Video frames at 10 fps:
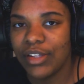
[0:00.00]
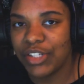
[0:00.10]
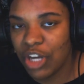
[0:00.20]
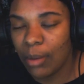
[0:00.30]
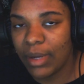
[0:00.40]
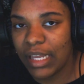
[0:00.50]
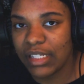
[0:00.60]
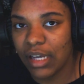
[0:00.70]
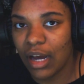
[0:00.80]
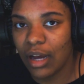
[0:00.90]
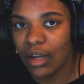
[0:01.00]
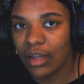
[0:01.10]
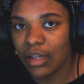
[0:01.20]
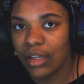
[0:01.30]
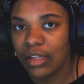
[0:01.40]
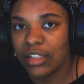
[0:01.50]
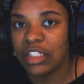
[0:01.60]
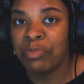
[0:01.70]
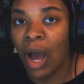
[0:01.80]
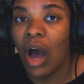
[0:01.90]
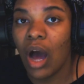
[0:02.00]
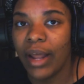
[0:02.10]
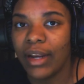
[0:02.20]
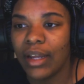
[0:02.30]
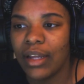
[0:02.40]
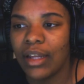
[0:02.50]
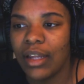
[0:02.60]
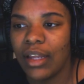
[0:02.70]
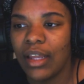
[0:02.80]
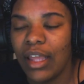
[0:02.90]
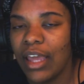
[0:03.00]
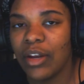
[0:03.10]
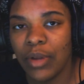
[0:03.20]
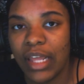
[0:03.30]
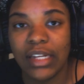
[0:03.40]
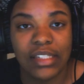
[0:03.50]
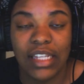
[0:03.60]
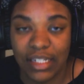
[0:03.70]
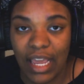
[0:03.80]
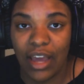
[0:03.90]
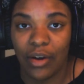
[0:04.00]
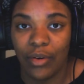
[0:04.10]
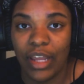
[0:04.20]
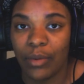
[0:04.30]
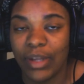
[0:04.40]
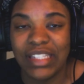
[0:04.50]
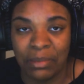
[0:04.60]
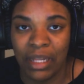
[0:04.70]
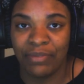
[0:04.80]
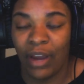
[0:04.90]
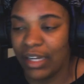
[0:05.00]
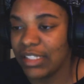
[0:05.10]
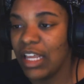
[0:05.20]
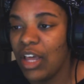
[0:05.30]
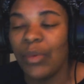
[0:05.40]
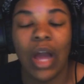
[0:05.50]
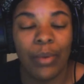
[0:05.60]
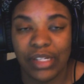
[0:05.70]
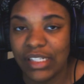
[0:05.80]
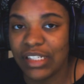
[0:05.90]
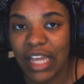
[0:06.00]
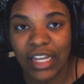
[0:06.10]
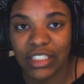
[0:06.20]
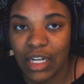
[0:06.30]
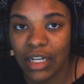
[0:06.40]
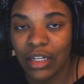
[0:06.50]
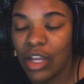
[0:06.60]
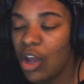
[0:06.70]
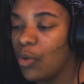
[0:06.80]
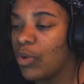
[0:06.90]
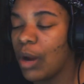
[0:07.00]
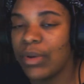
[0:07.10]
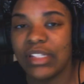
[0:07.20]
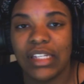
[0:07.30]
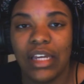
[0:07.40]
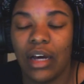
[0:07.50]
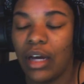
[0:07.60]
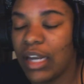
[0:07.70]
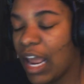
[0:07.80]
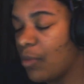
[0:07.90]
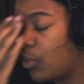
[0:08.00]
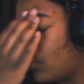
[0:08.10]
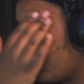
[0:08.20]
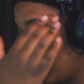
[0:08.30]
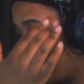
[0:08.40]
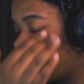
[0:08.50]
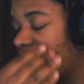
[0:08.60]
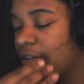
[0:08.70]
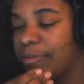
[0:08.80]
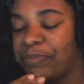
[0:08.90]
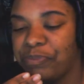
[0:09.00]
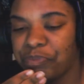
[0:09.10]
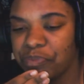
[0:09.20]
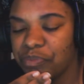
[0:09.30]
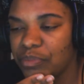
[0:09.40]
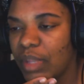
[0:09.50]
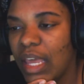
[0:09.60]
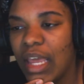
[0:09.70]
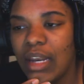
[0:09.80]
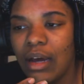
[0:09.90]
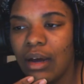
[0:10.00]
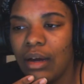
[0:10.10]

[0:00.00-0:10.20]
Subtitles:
the Terminator, Spawn, and Sindel, and the rest of the motherfuckers. We already seen Shang Tsung. We already seen Nightwolf and Shitter. And